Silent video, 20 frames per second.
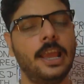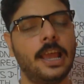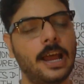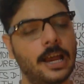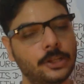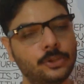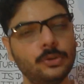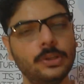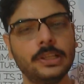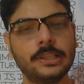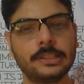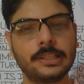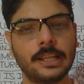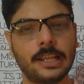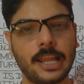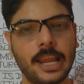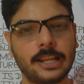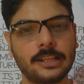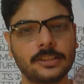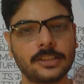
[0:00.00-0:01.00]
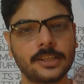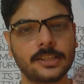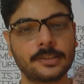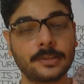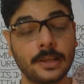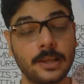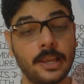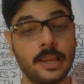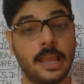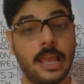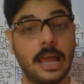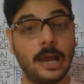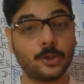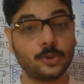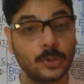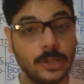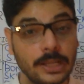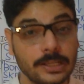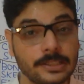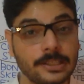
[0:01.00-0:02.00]
as well as the lectures
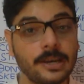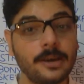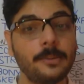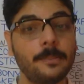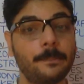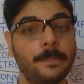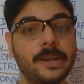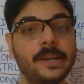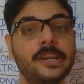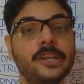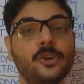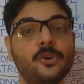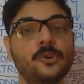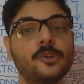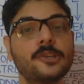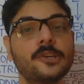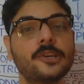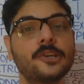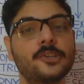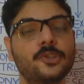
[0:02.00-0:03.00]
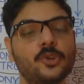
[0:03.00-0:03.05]
as well as the videos,